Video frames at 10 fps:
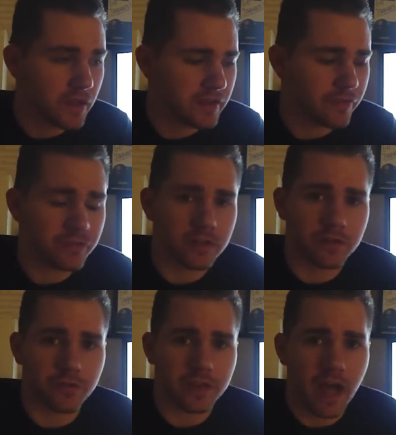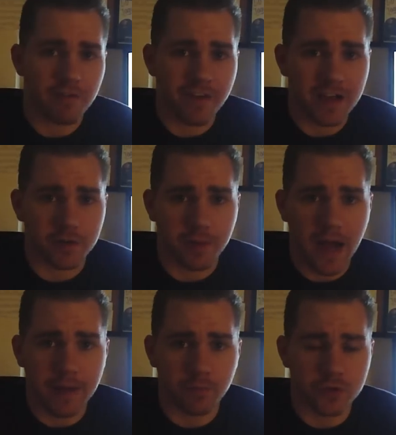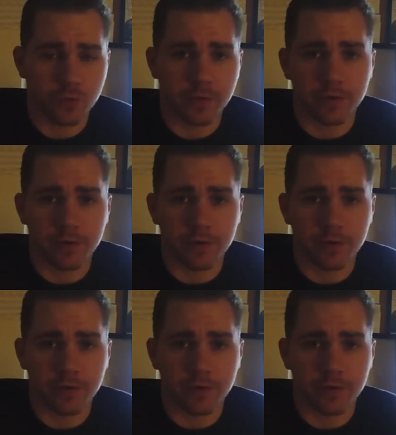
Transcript: definitely look for the Al Fakher Pipe, which we'll be